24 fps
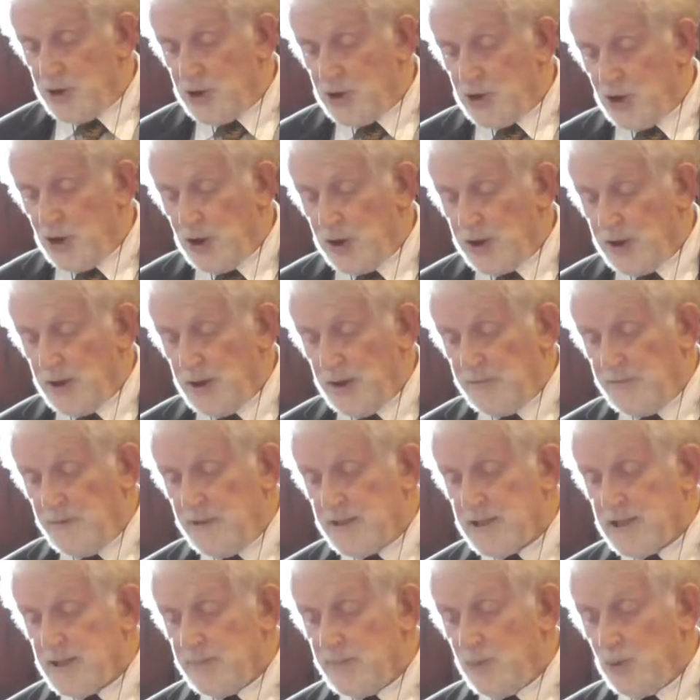shock and
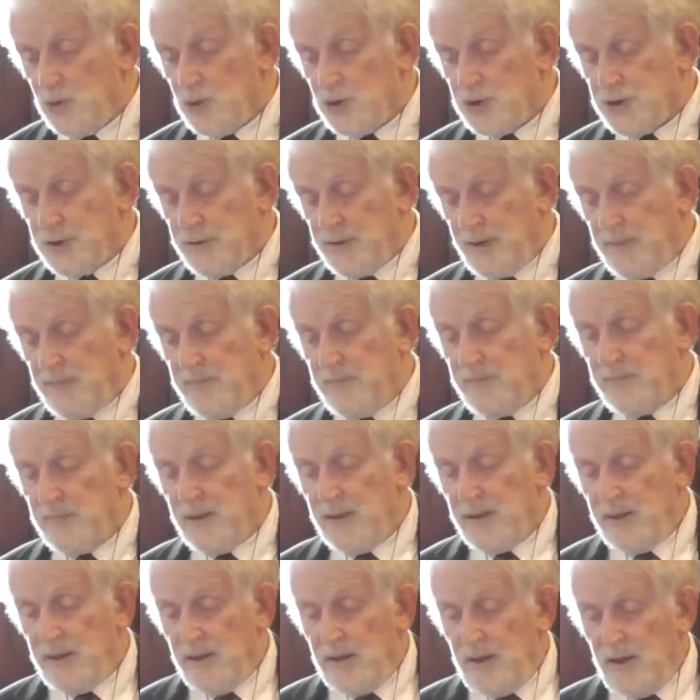giving support to them.
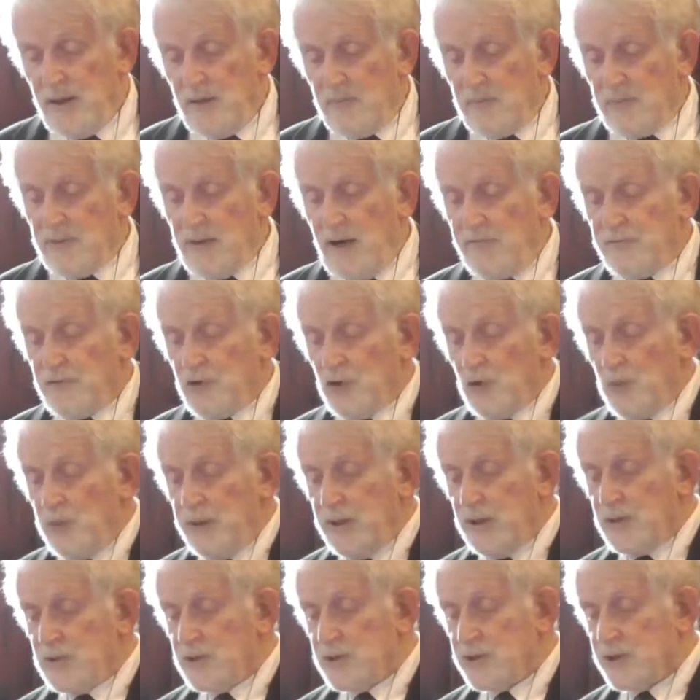But after a
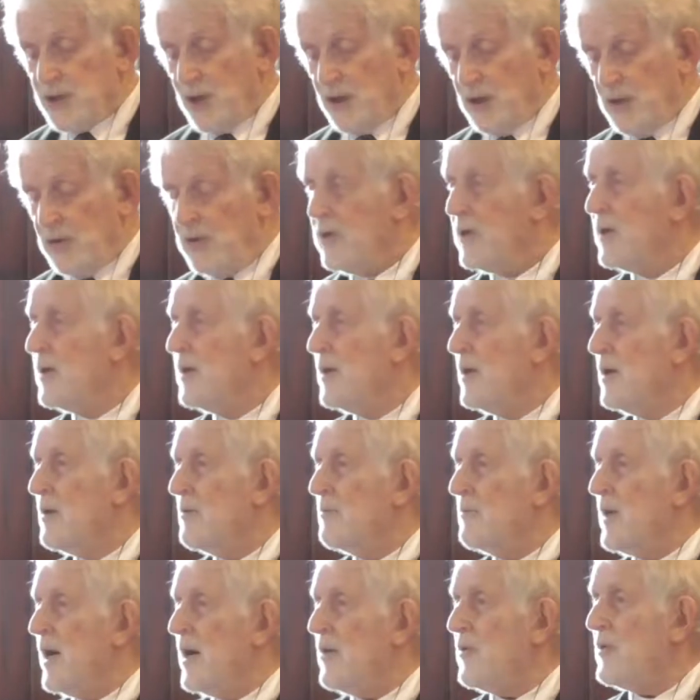week or so,
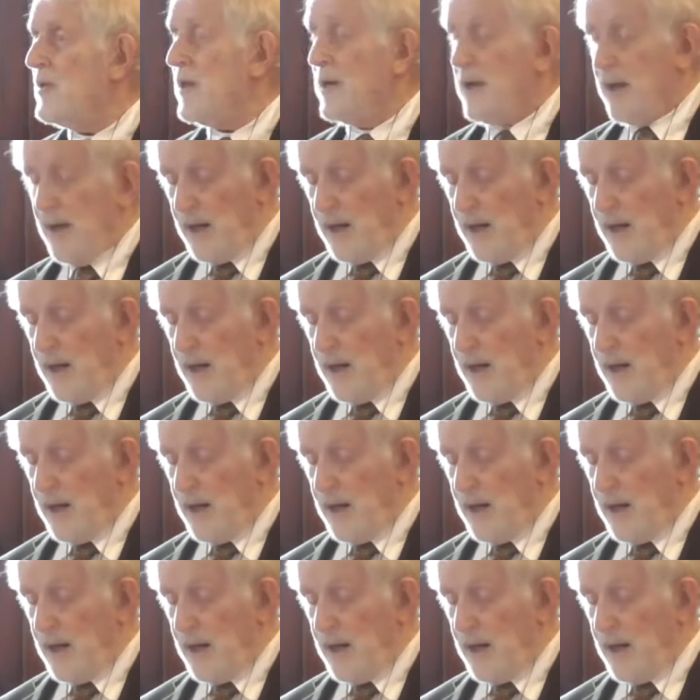Marion and